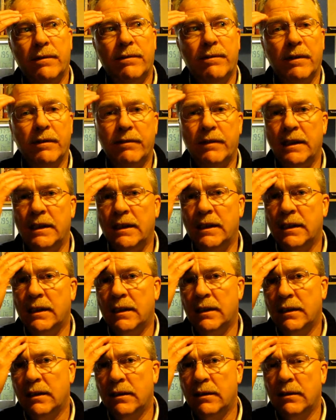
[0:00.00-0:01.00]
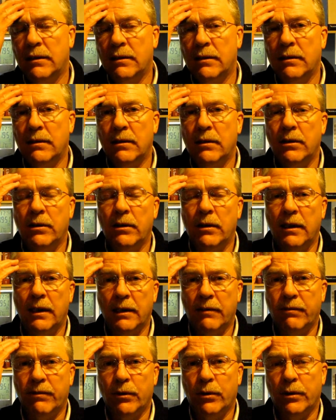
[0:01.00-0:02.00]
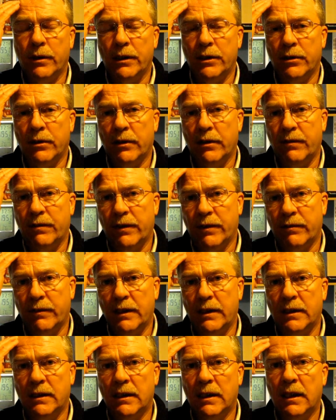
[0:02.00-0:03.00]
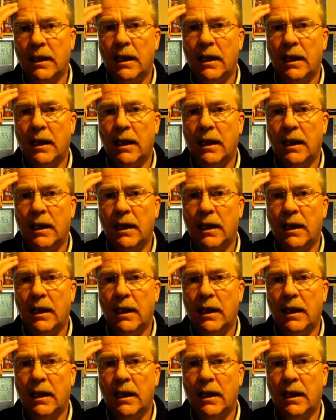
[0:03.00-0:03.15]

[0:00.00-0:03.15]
50s, late 40s, early 50s.